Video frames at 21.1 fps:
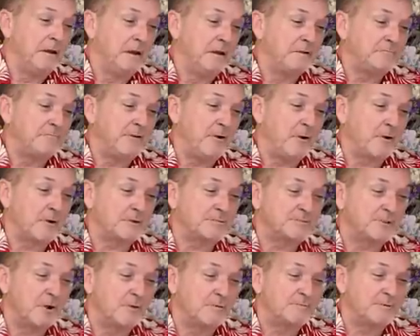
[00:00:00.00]
And folks,
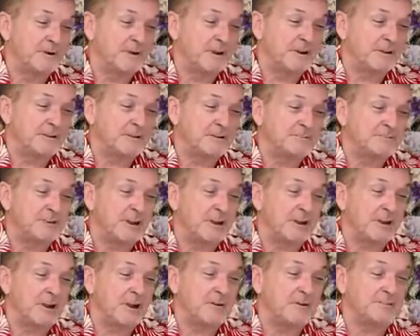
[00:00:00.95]
don't forget to
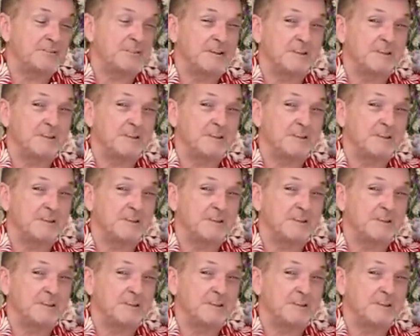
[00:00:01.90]
check out